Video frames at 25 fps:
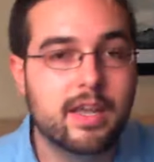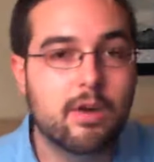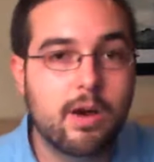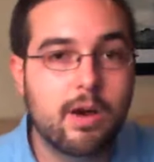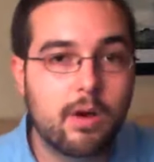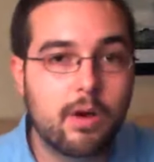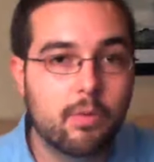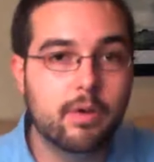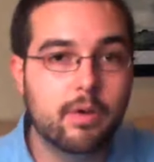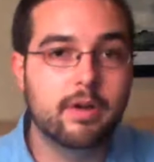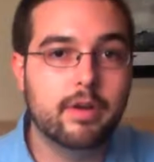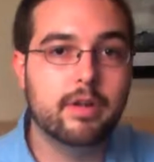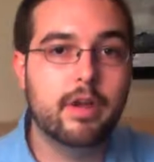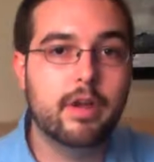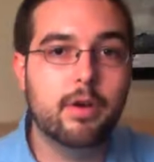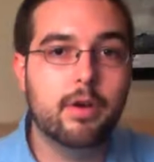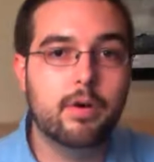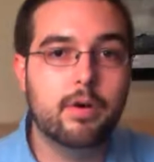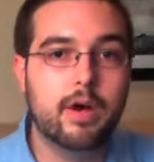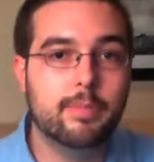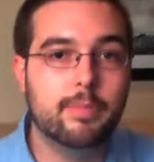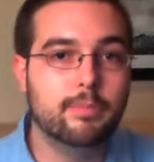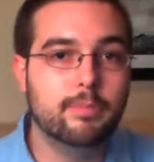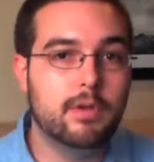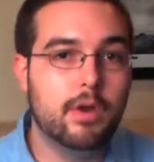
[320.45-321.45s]
I wouldn't go
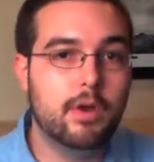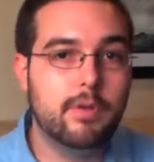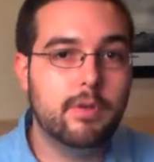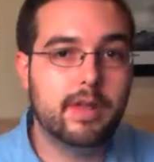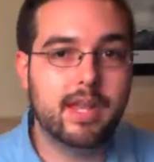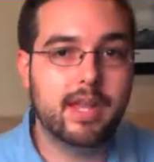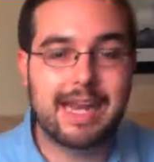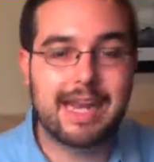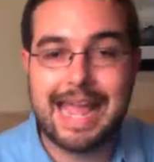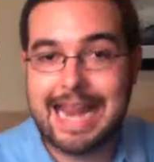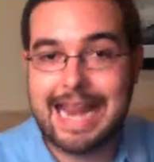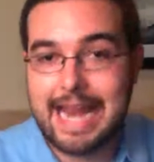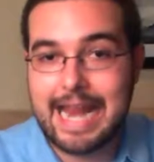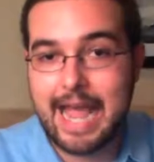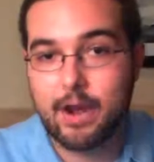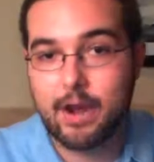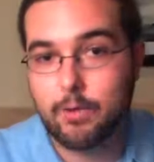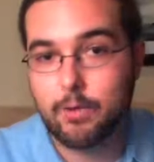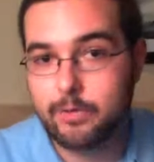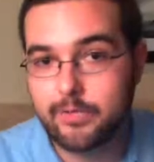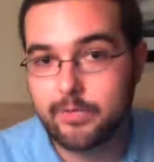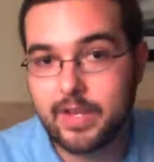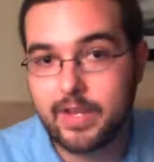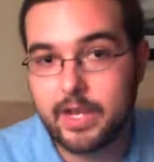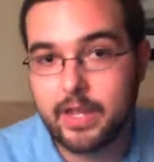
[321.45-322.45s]
uploading an
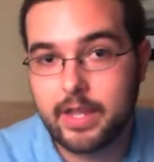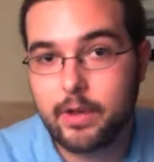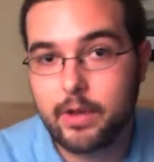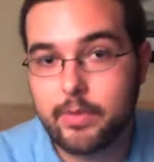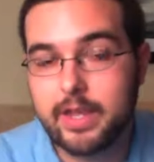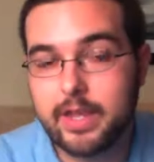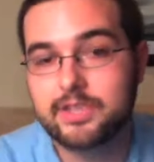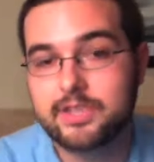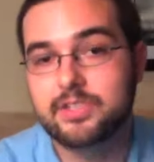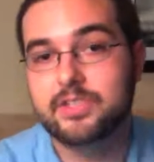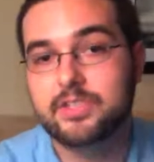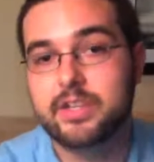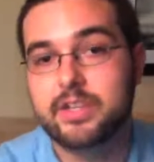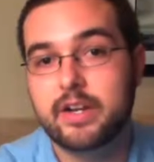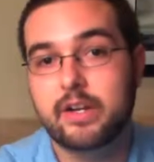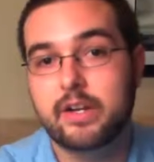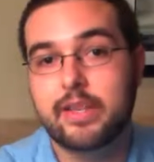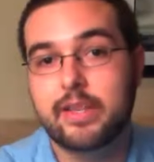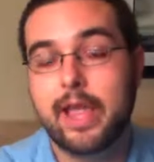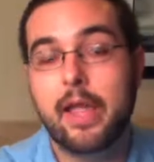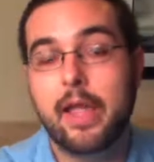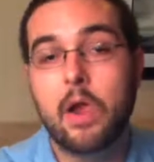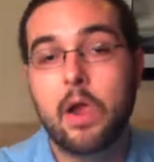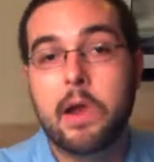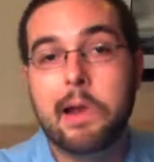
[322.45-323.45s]
8-hour video
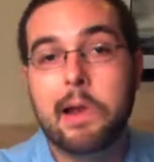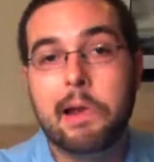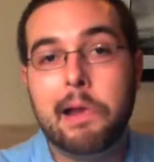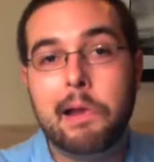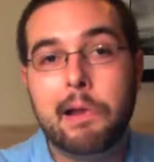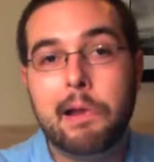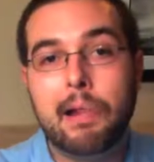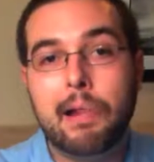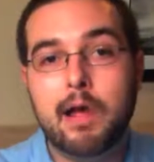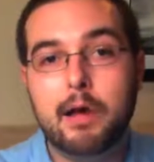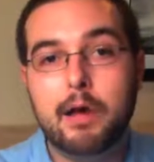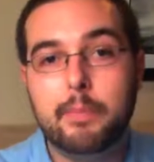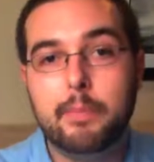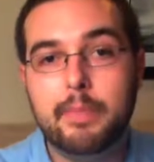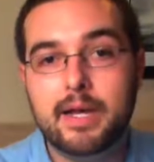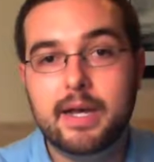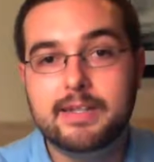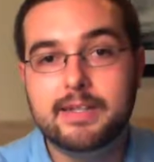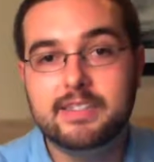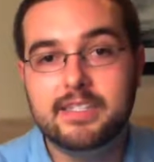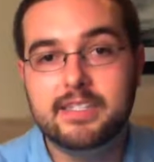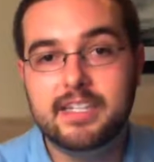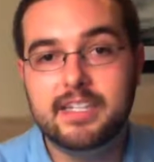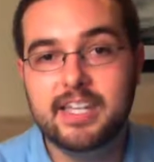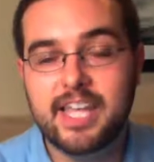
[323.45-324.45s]
necessarily,
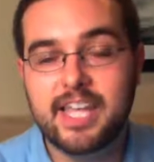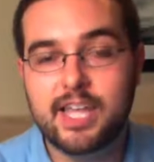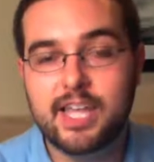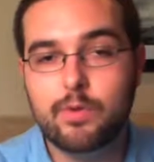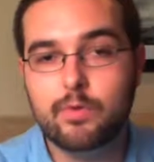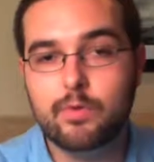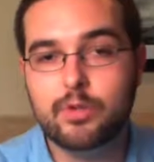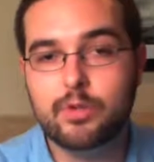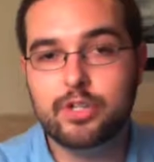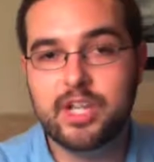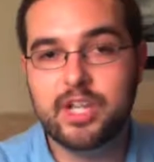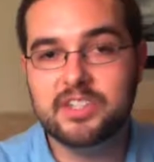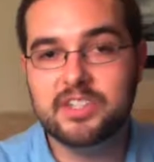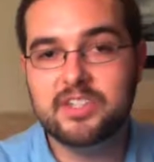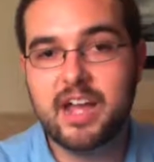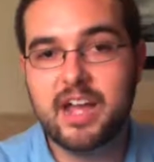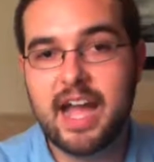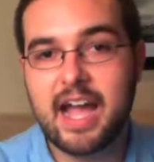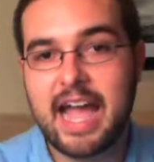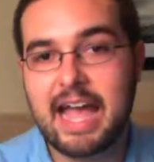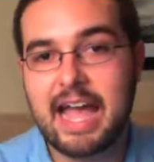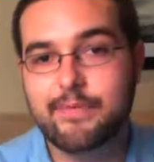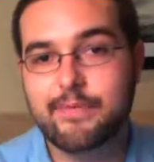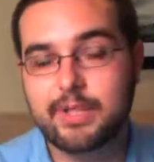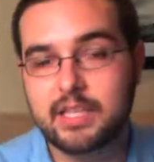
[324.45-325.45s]
but it does not
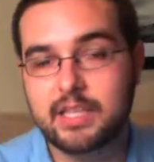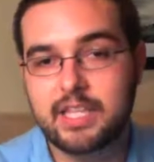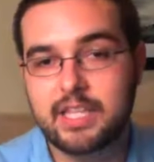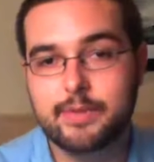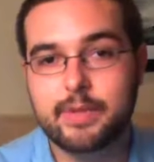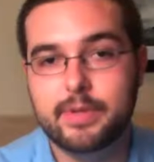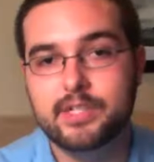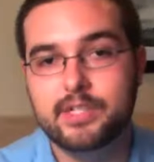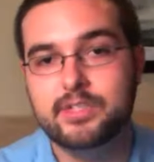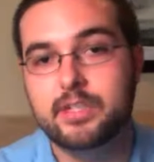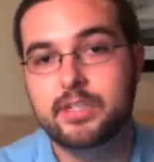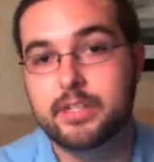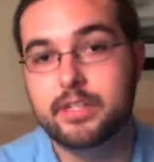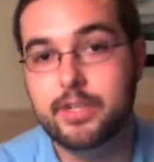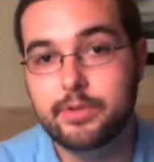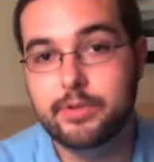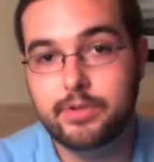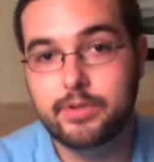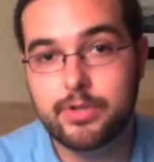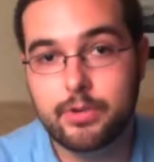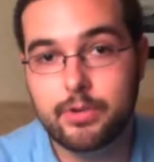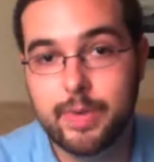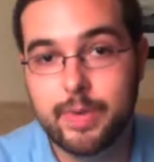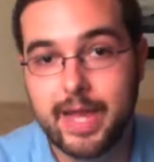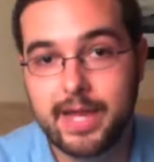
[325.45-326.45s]
have the limits that
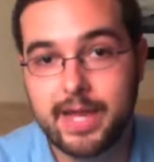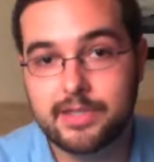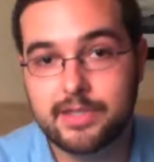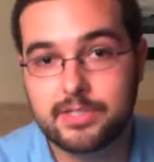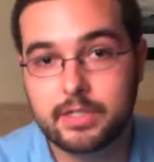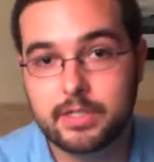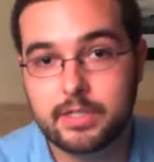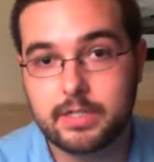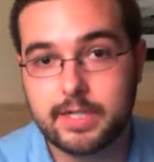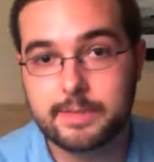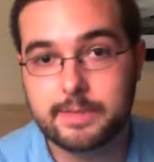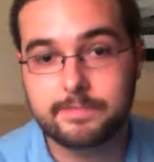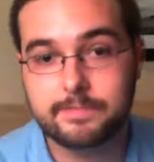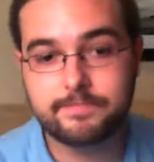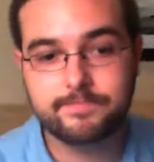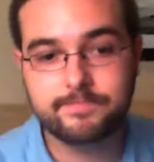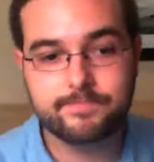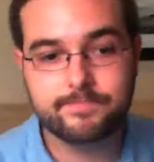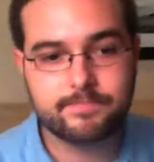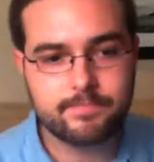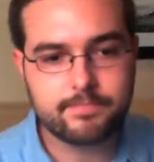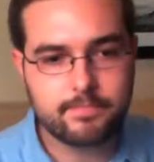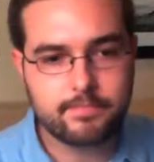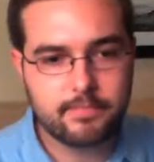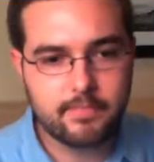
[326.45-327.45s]
YouTube has on it.
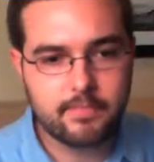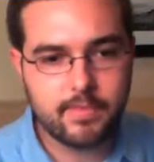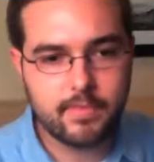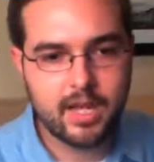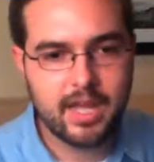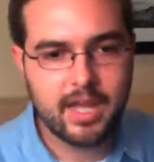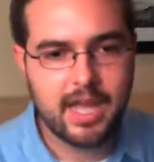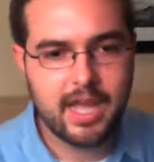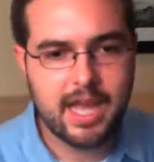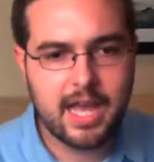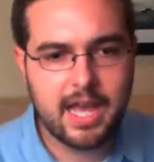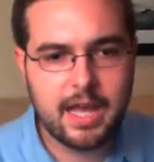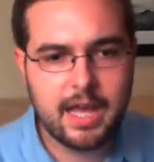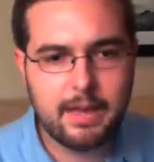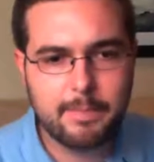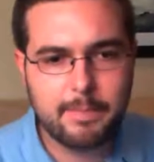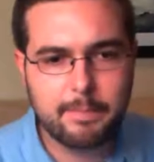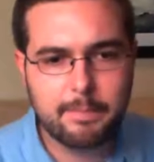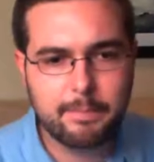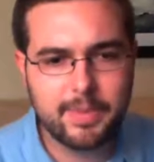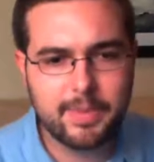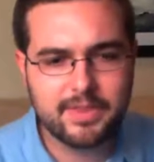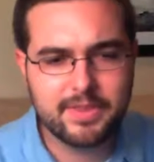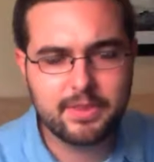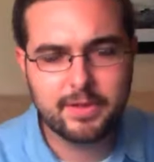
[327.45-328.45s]

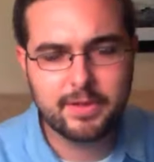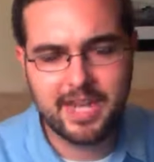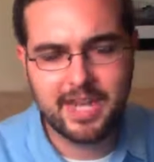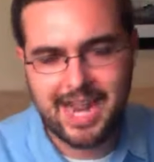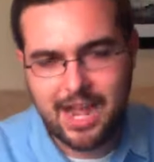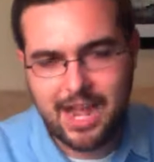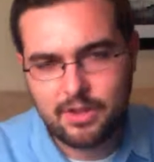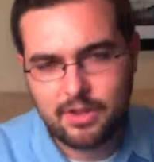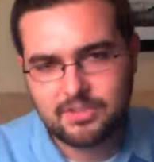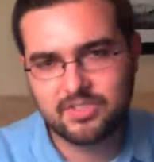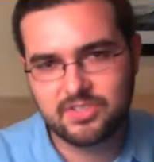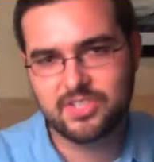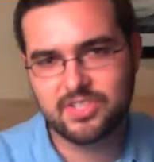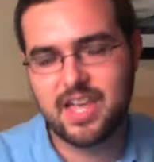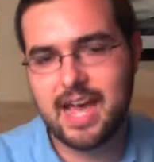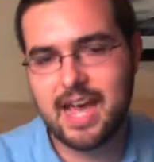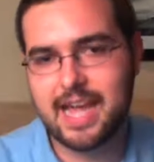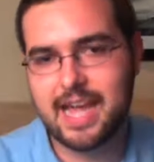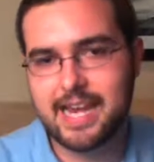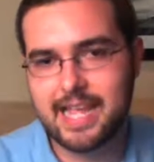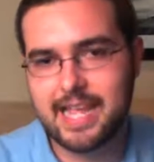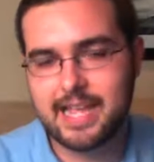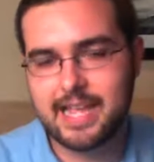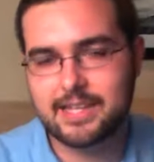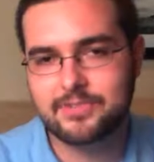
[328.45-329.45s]
But the
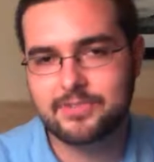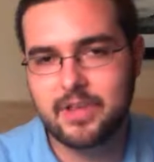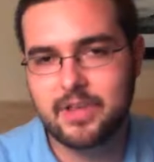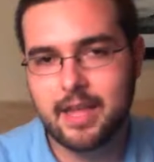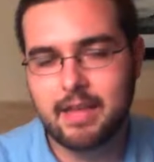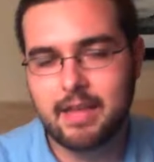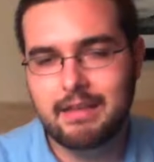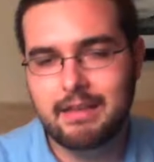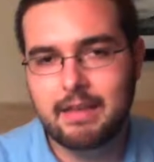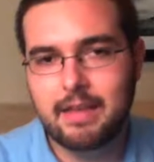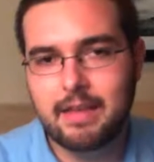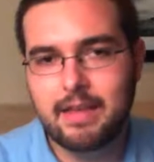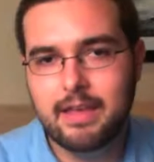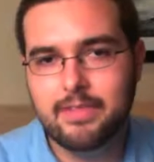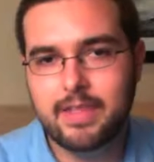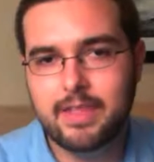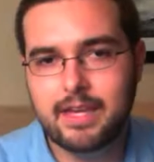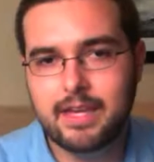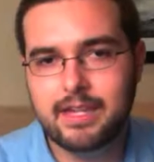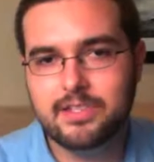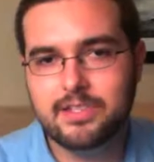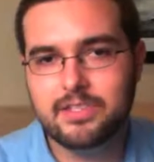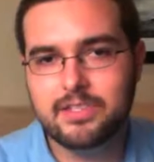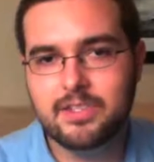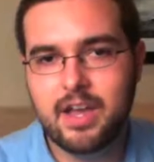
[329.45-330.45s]
downside is that
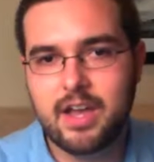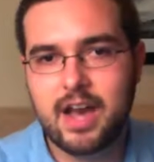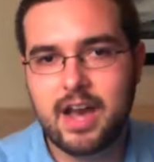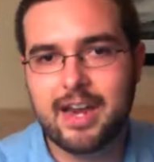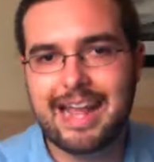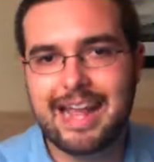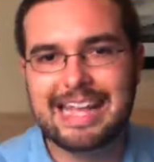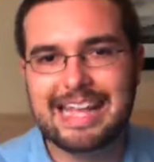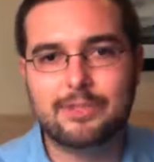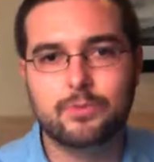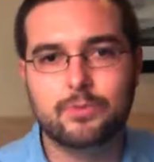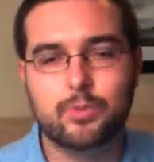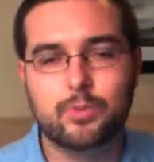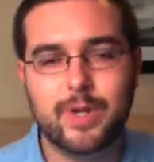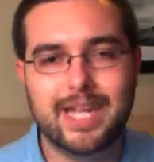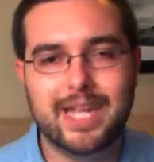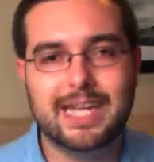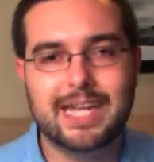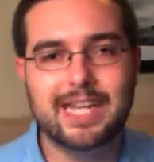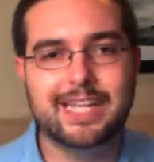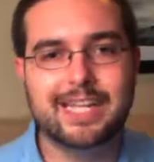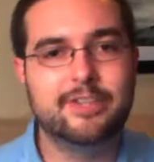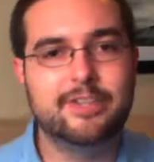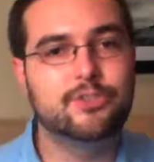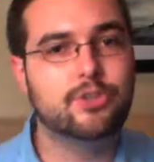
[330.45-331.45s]
it's not as
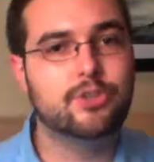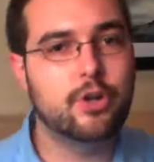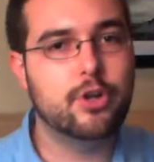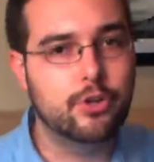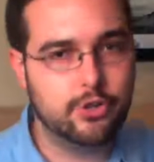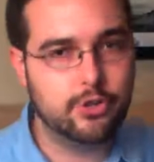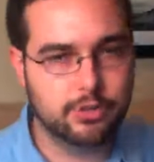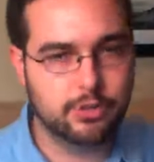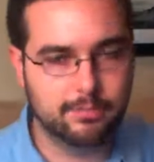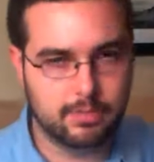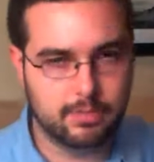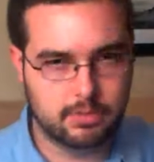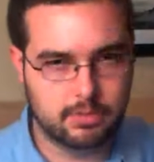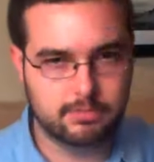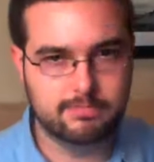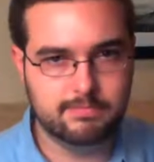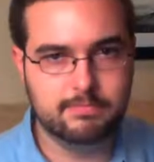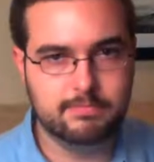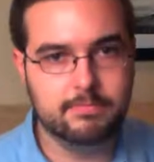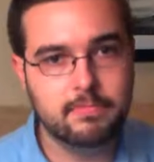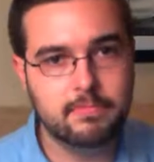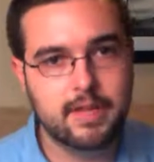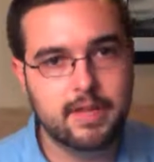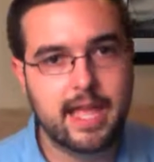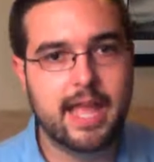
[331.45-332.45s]
readily searchable
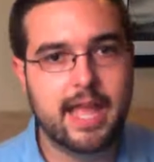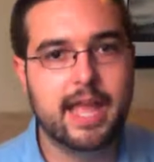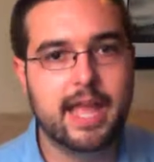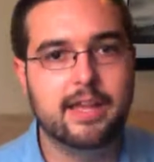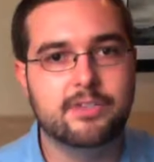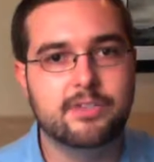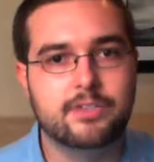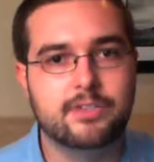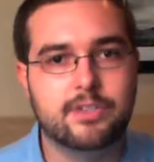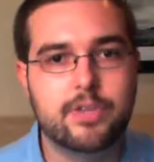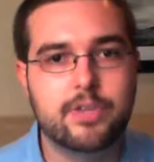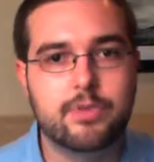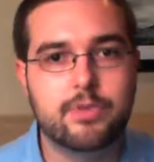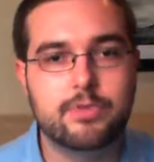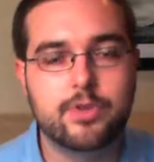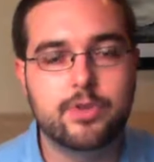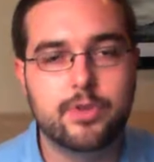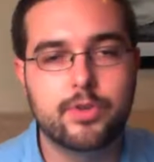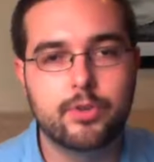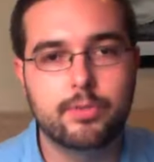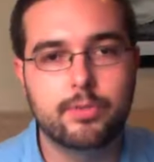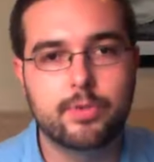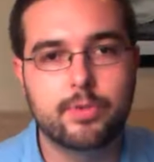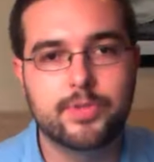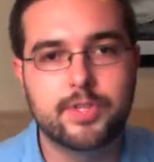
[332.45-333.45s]
as
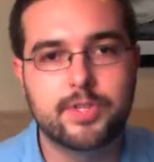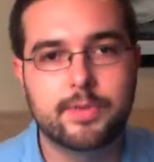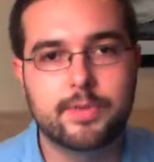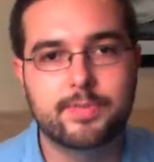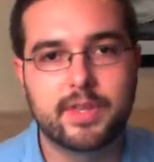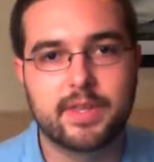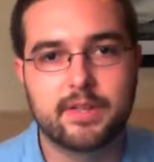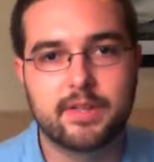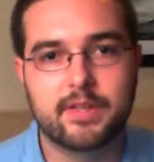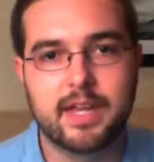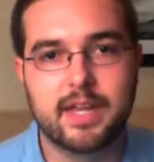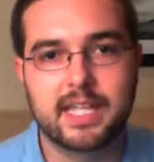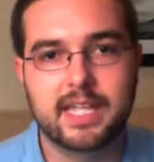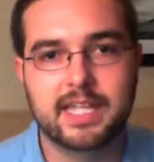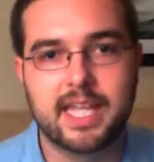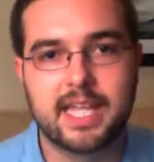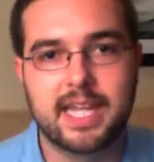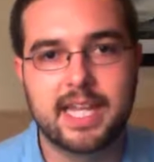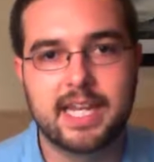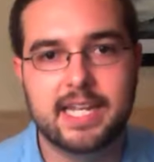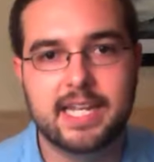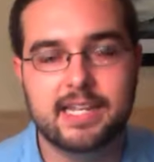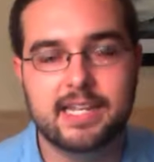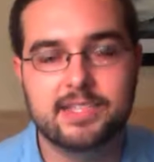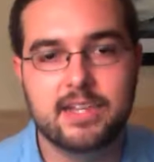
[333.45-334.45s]
YouTube or something like
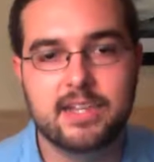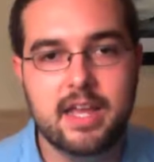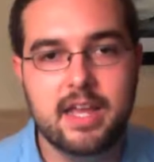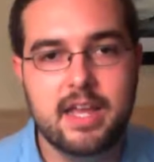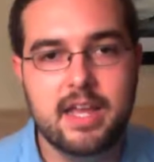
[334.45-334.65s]
that is.